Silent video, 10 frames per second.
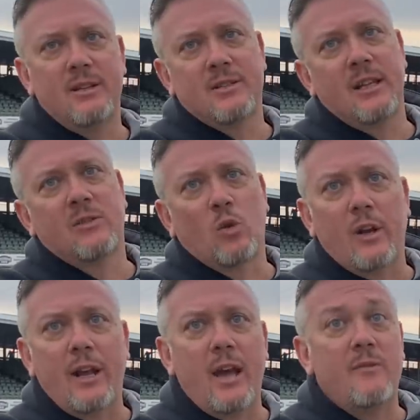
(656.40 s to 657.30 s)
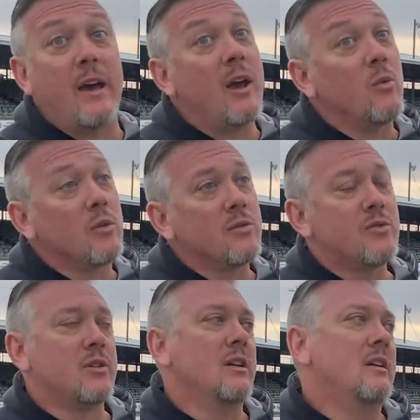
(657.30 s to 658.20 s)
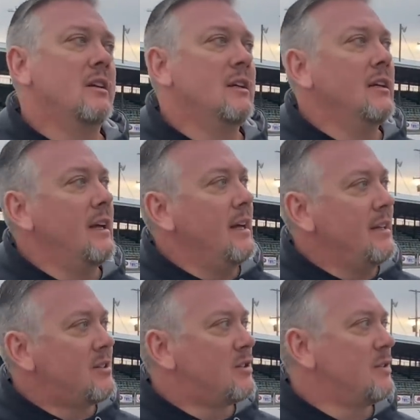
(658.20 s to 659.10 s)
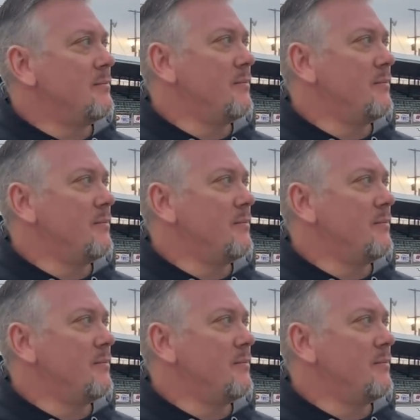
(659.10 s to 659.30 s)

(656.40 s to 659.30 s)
Just said three and a half hours. Yeah, that it's, sucks.